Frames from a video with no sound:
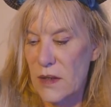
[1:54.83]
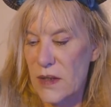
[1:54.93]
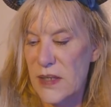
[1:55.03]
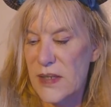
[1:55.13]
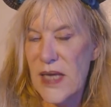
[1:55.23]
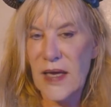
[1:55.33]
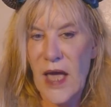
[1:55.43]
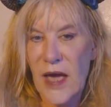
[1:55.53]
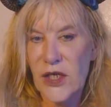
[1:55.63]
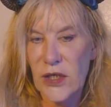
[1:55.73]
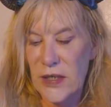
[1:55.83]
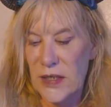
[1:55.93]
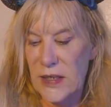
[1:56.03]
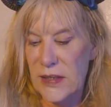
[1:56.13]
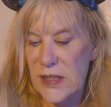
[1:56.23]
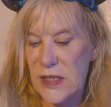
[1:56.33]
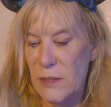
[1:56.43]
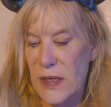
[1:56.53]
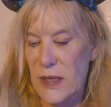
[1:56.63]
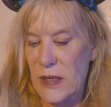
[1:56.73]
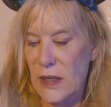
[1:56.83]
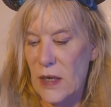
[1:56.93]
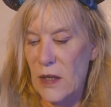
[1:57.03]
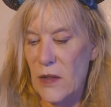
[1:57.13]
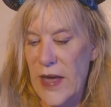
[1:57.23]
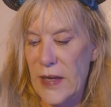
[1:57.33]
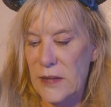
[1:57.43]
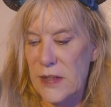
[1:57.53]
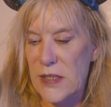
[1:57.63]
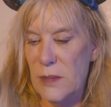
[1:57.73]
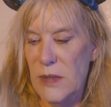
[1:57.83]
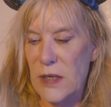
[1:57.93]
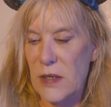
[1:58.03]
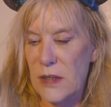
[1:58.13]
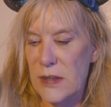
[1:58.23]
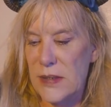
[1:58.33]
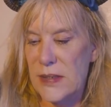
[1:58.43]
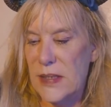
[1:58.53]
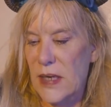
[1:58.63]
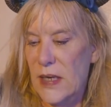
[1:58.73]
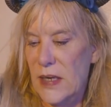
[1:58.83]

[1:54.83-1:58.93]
this deck actually needs to be cleansed because